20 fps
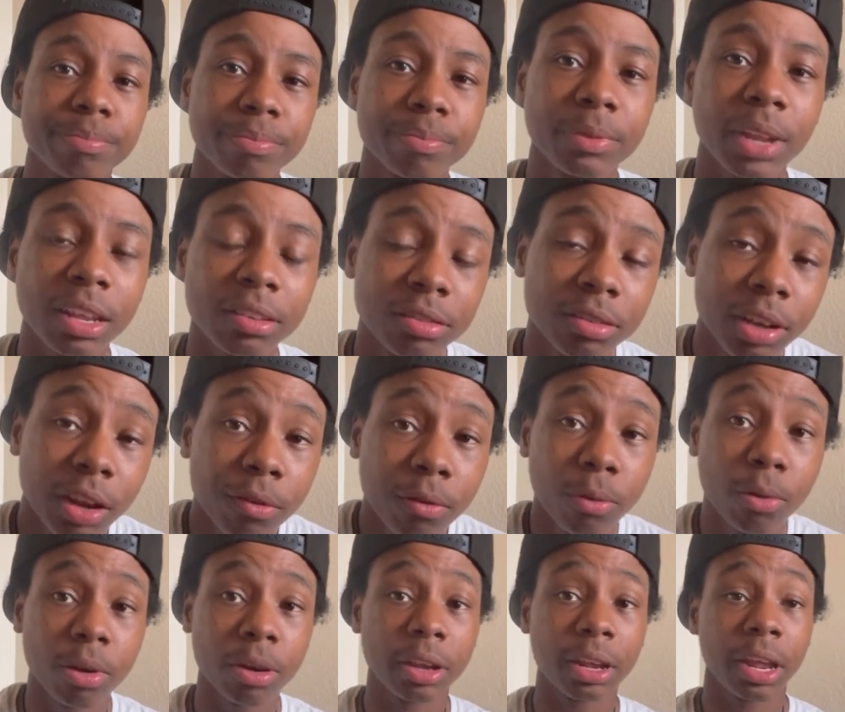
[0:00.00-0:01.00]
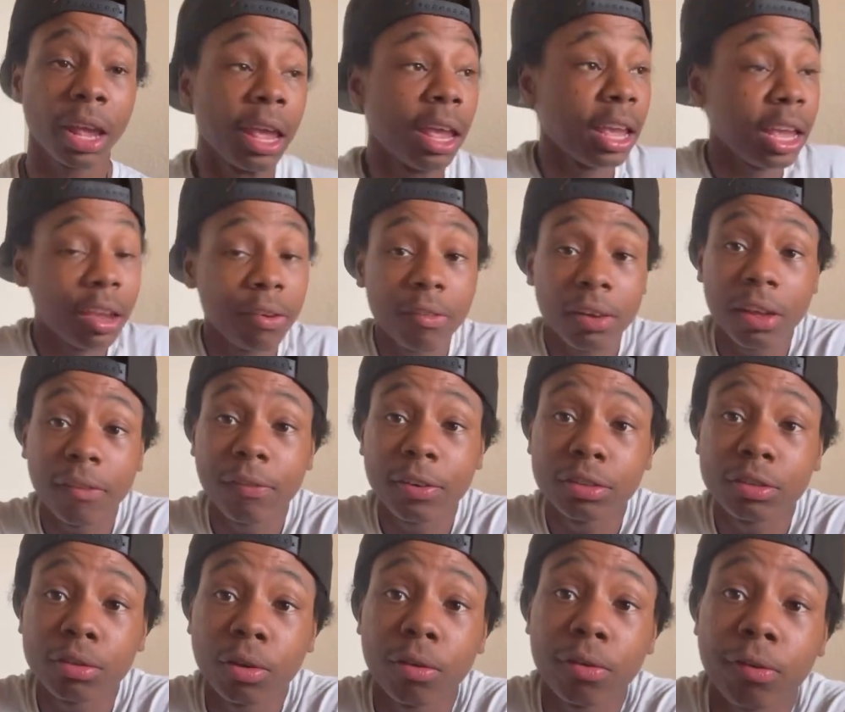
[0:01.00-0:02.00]
That's the devil working. Even if
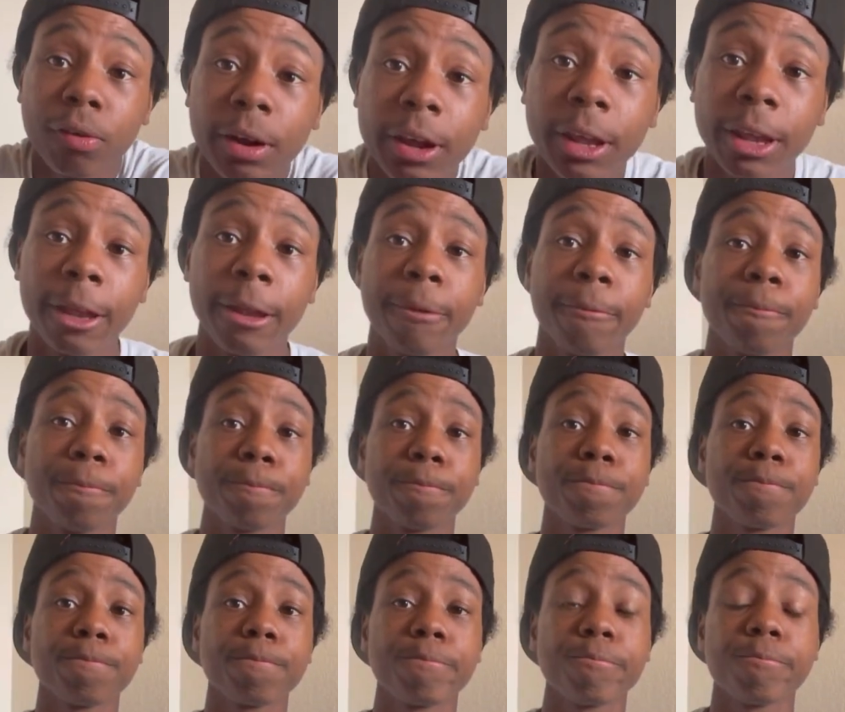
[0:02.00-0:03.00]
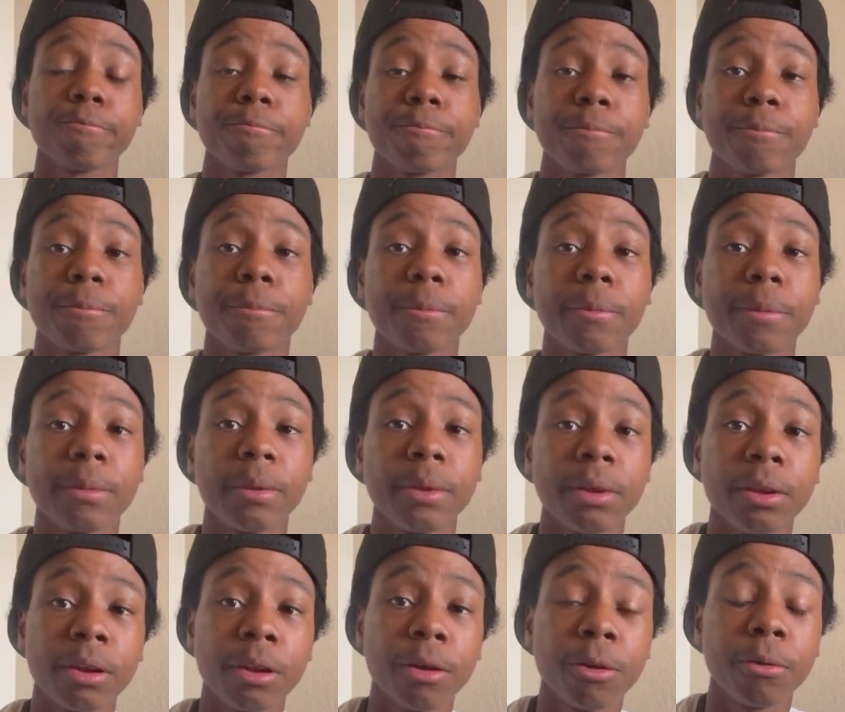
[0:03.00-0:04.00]
it's your friend.
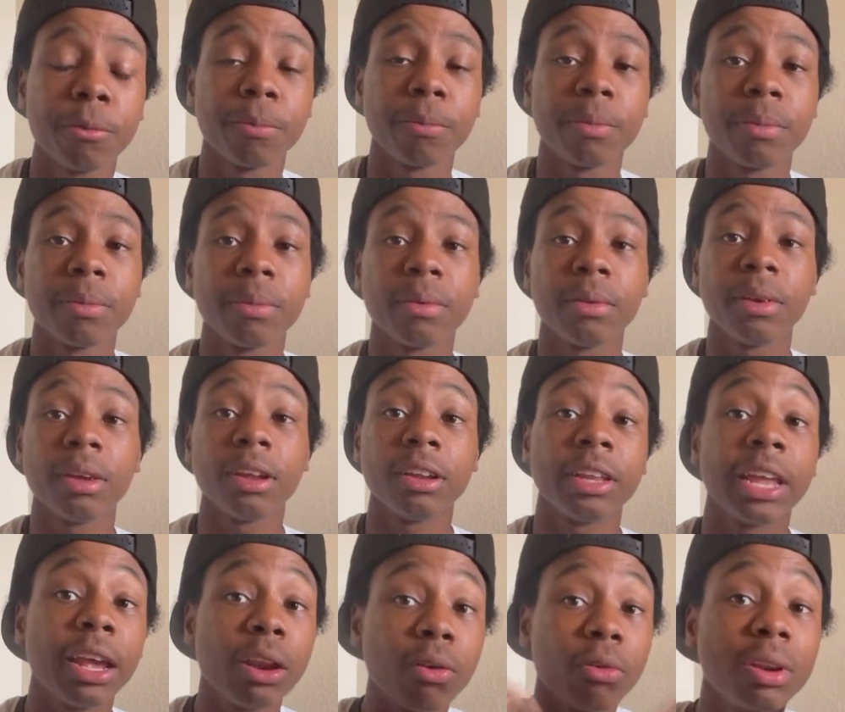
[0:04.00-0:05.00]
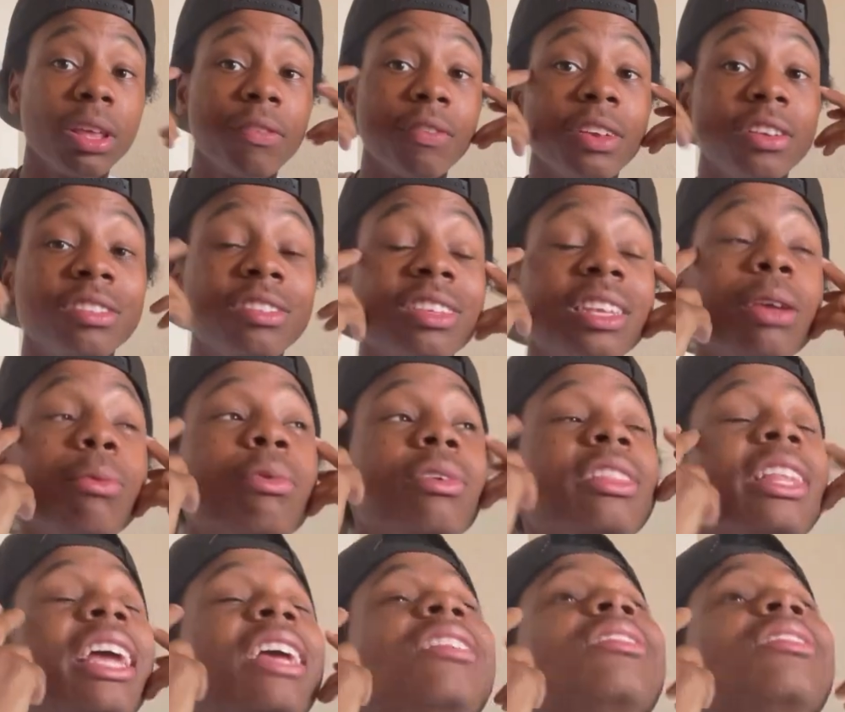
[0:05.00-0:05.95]
You know? They don't even see what they